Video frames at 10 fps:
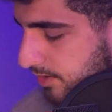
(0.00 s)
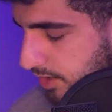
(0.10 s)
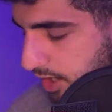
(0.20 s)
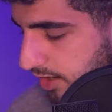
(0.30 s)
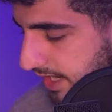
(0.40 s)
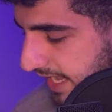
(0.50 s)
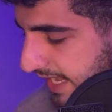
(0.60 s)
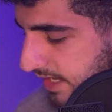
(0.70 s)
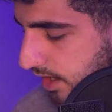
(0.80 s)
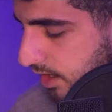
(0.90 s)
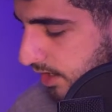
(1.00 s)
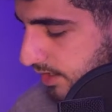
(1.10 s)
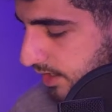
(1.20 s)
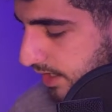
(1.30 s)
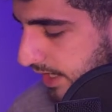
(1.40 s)
our
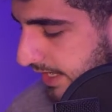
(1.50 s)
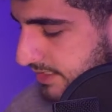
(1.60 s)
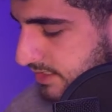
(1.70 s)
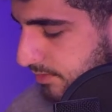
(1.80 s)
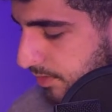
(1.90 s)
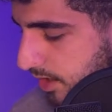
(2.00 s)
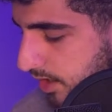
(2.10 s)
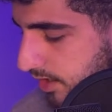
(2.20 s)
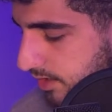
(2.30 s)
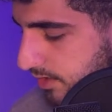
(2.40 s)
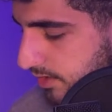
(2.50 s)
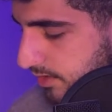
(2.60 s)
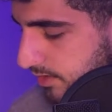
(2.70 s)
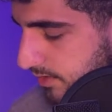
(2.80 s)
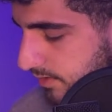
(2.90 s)
a sub I,
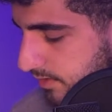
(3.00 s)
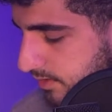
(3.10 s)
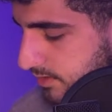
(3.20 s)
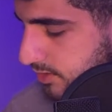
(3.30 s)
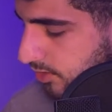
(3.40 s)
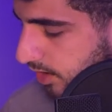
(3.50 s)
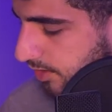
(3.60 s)
so our